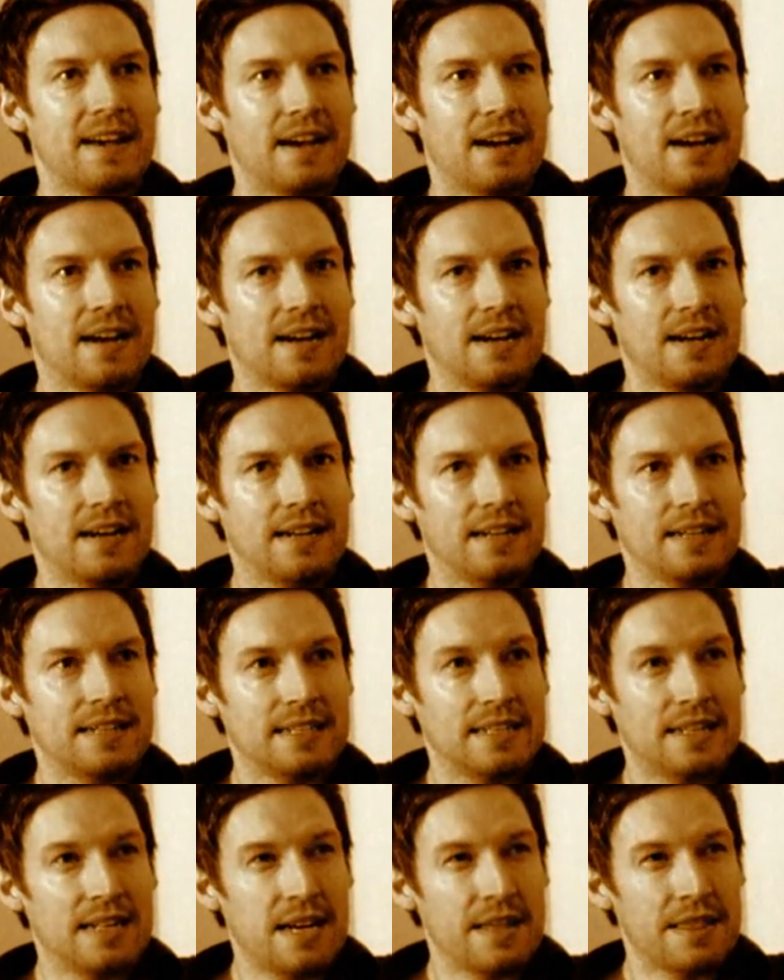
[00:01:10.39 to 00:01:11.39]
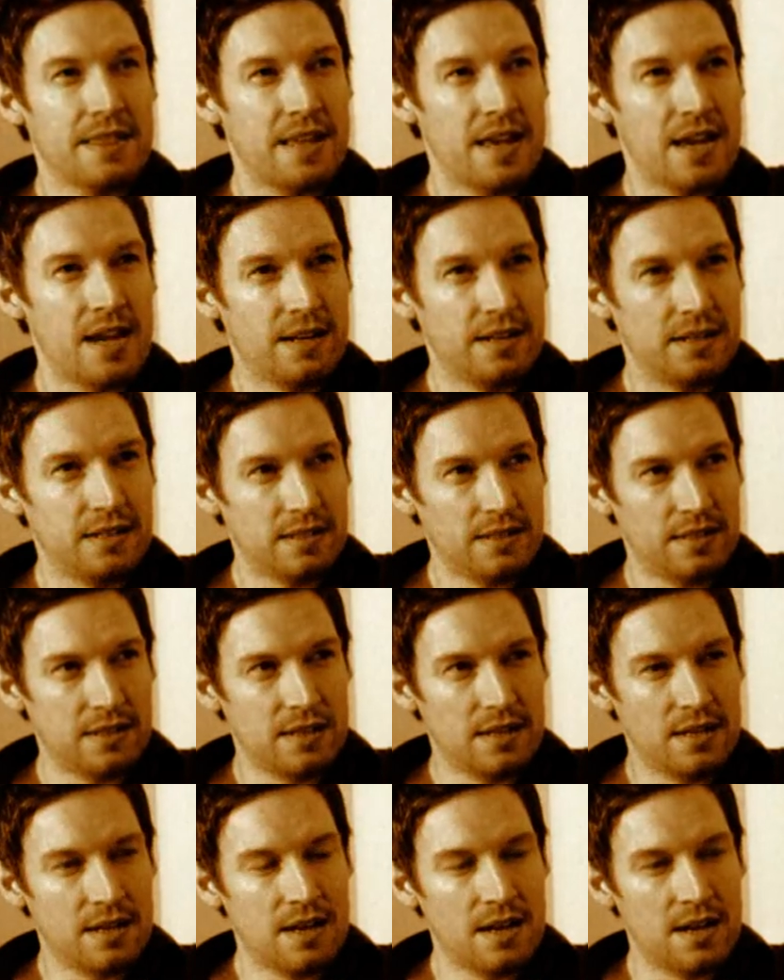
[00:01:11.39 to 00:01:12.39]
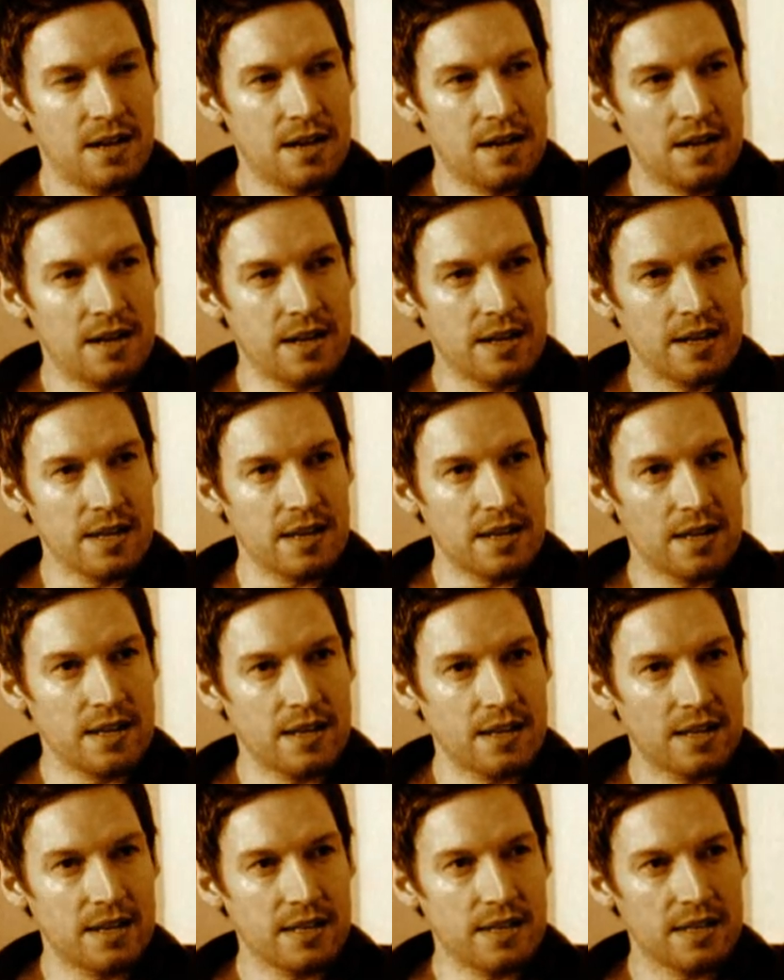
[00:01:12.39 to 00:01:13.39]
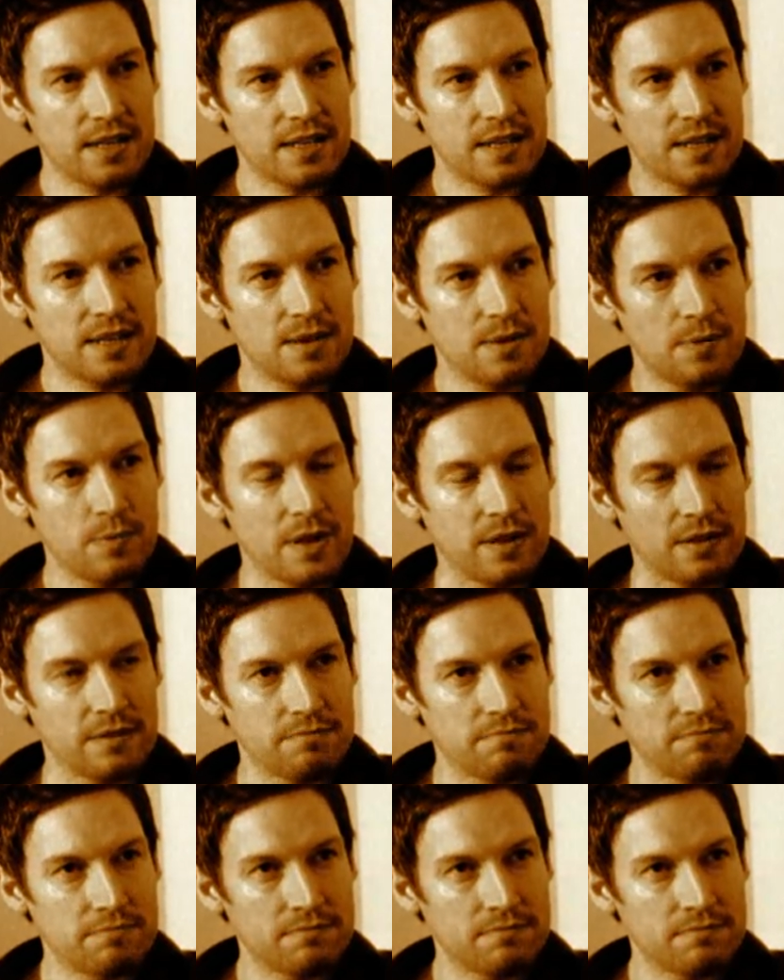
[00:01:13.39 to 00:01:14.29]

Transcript: Uh, and then I, well,